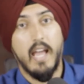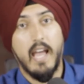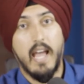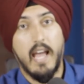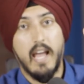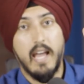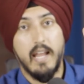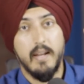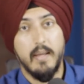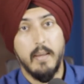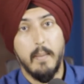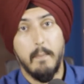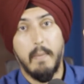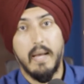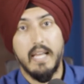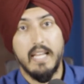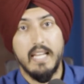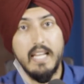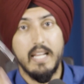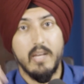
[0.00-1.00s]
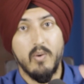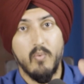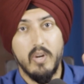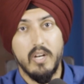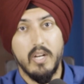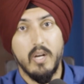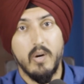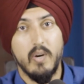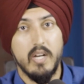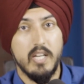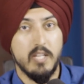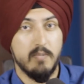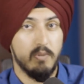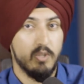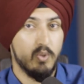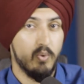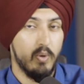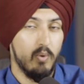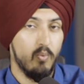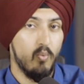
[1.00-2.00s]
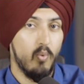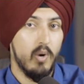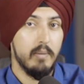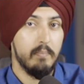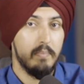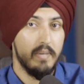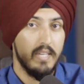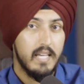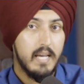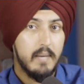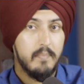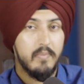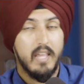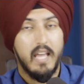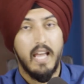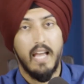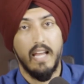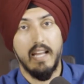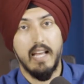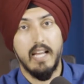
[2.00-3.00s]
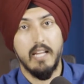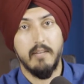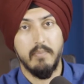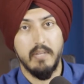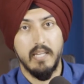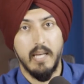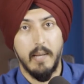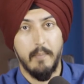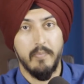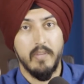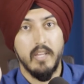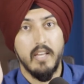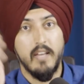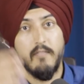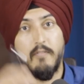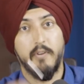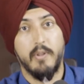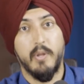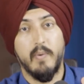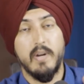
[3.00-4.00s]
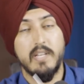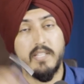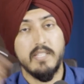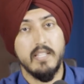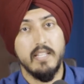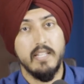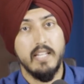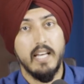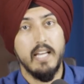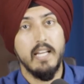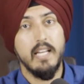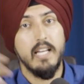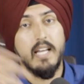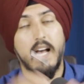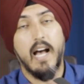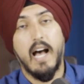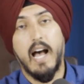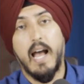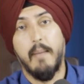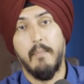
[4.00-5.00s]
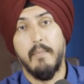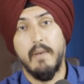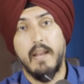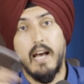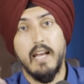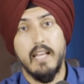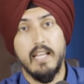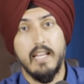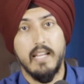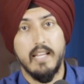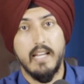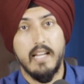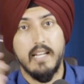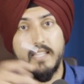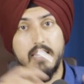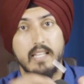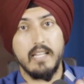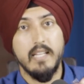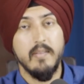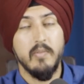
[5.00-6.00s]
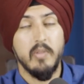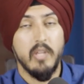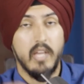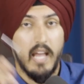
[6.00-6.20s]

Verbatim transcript: and my eating window is between one p m and eight p m For the rest of the day, I am not eating anything,